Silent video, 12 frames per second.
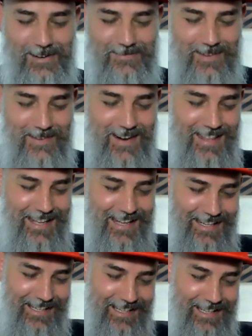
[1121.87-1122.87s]
my
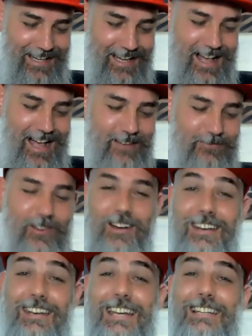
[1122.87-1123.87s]
brother, I've
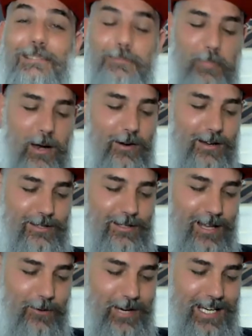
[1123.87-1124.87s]
got an experience
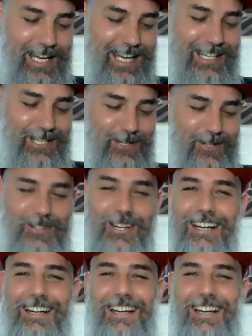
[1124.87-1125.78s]
that we can do.